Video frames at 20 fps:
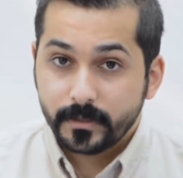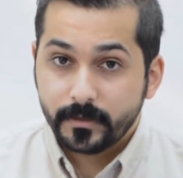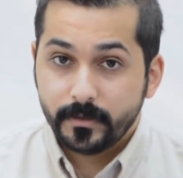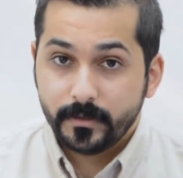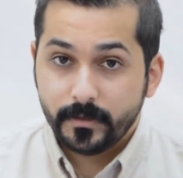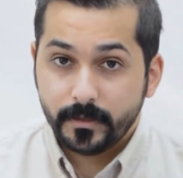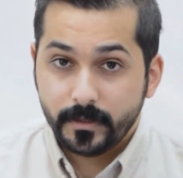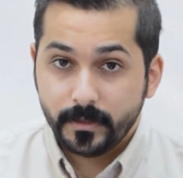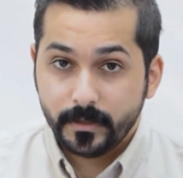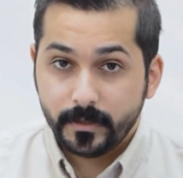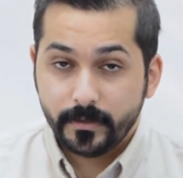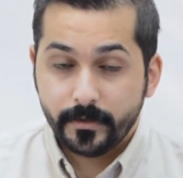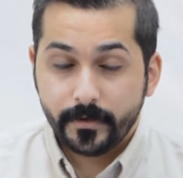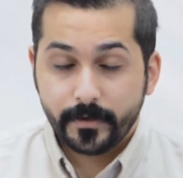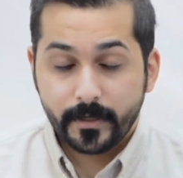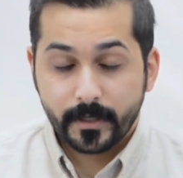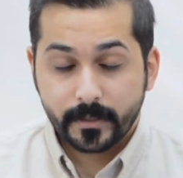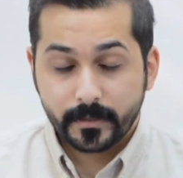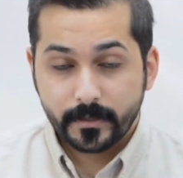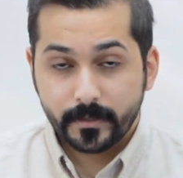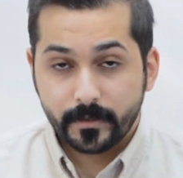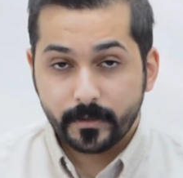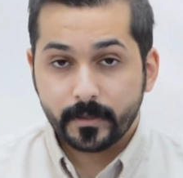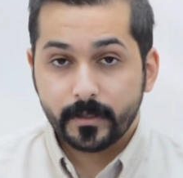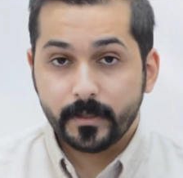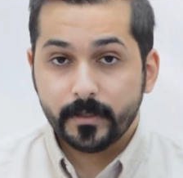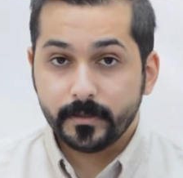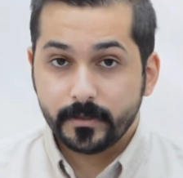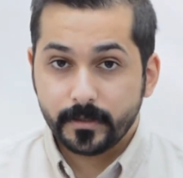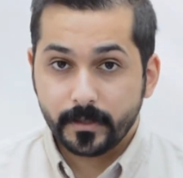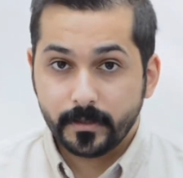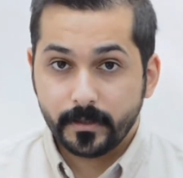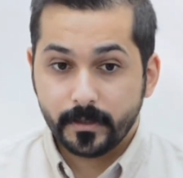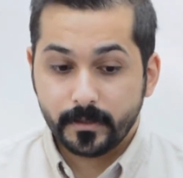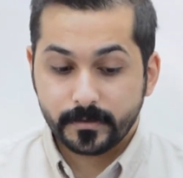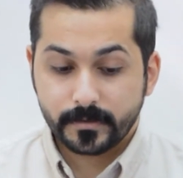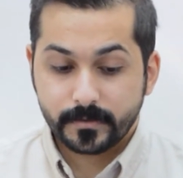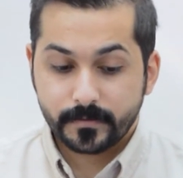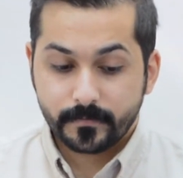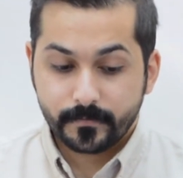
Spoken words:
the reactor internals.